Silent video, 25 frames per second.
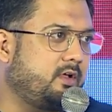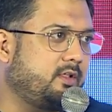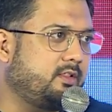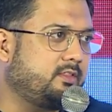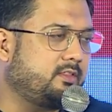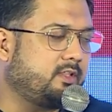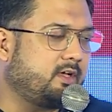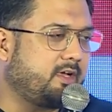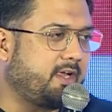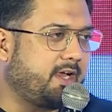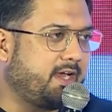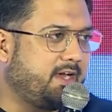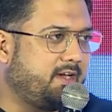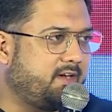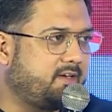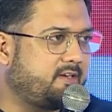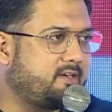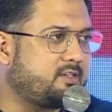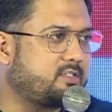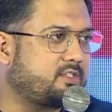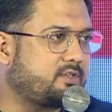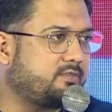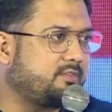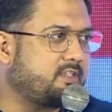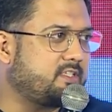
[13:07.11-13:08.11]
the
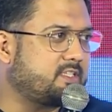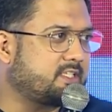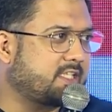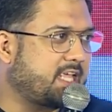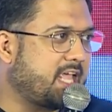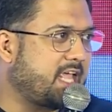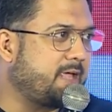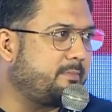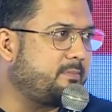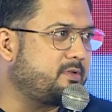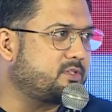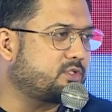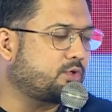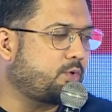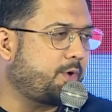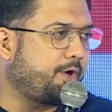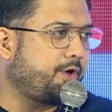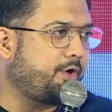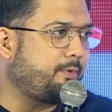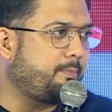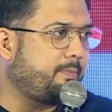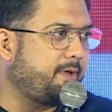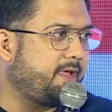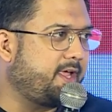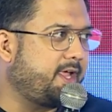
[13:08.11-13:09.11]
interest of this game is going to
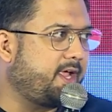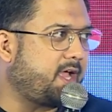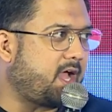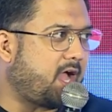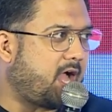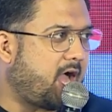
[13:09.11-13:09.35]
be